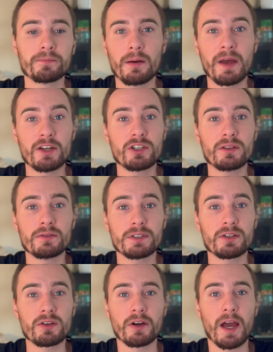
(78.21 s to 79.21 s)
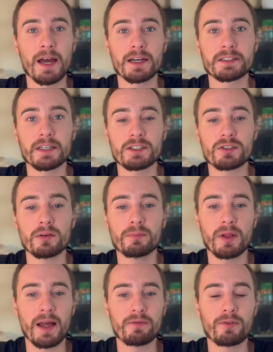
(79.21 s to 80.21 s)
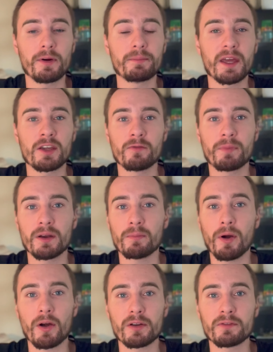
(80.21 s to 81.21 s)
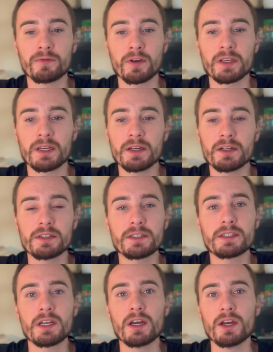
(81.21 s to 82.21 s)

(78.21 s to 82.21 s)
Imagine losing your access to a platform that you've been a part of for years.